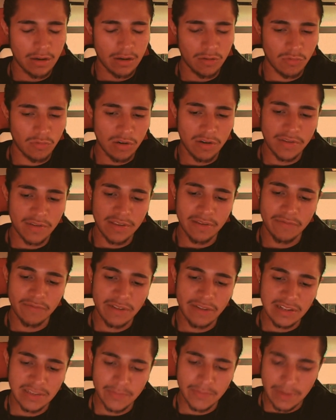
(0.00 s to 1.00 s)
What would the
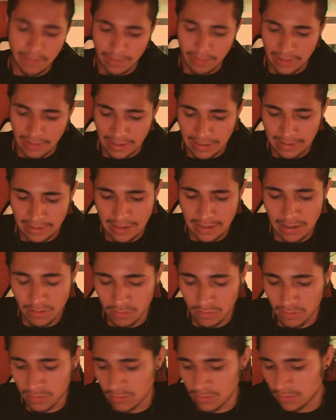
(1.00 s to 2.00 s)
events be playing out?
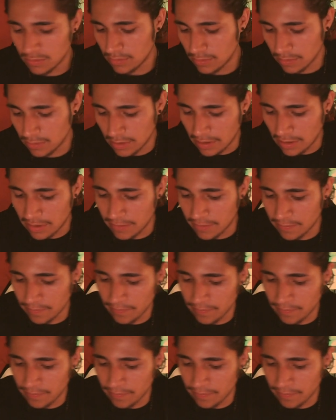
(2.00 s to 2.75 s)
Ooh. Okay.